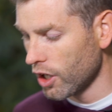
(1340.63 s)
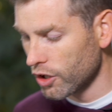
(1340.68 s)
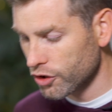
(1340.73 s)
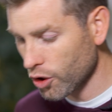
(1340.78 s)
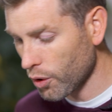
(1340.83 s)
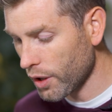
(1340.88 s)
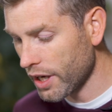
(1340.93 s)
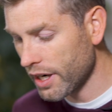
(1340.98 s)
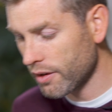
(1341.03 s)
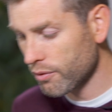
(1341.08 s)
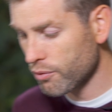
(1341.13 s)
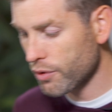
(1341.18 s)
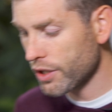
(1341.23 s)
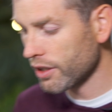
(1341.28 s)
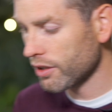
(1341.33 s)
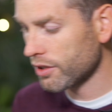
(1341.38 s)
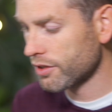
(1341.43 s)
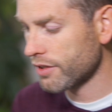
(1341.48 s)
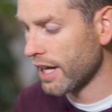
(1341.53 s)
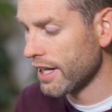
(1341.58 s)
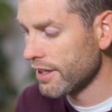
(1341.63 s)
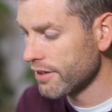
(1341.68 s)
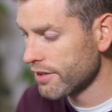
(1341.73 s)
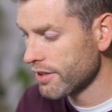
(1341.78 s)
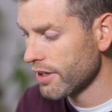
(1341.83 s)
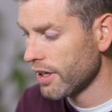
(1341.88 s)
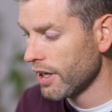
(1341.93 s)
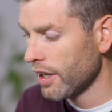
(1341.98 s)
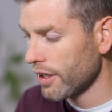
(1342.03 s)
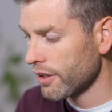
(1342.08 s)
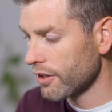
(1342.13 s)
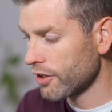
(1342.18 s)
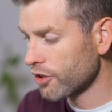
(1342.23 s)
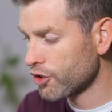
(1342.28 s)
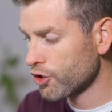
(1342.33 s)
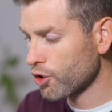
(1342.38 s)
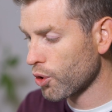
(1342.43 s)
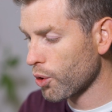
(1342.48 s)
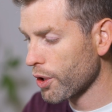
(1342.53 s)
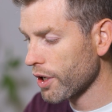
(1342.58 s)
So in a real sense, the
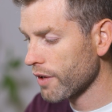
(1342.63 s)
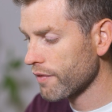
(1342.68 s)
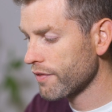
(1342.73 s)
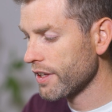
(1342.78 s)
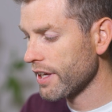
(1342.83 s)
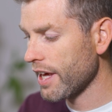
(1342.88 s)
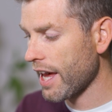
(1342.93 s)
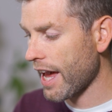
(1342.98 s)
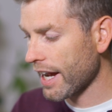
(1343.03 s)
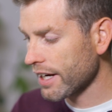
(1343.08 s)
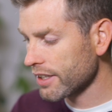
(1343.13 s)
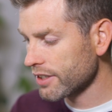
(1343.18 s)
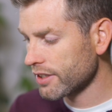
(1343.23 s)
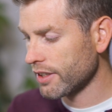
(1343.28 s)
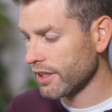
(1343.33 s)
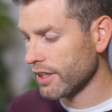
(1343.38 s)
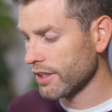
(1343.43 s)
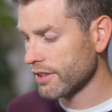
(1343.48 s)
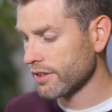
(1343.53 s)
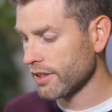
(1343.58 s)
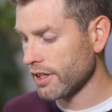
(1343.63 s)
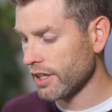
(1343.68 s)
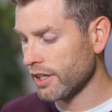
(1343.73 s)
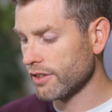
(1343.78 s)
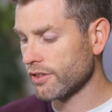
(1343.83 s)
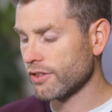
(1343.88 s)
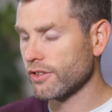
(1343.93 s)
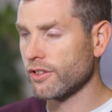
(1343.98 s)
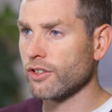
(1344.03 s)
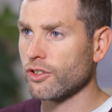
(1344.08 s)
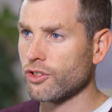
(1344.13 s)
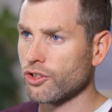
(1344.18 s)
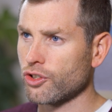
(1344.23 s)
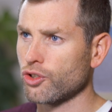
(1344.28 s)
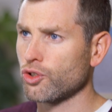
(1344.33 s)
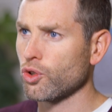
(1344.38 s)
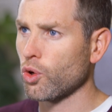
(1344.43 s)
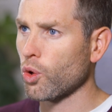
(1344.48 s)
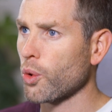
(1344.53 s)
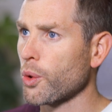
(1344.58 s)
story of the Exodus is the
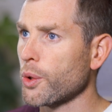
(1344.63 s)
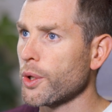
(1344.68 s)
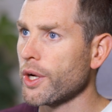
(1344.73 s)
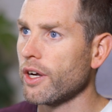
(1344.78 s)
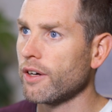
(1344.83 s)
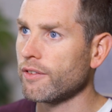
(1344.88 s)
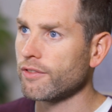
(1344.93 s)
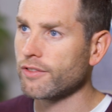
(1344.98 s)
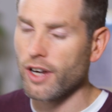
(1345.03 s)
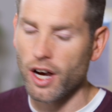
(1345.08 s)
story of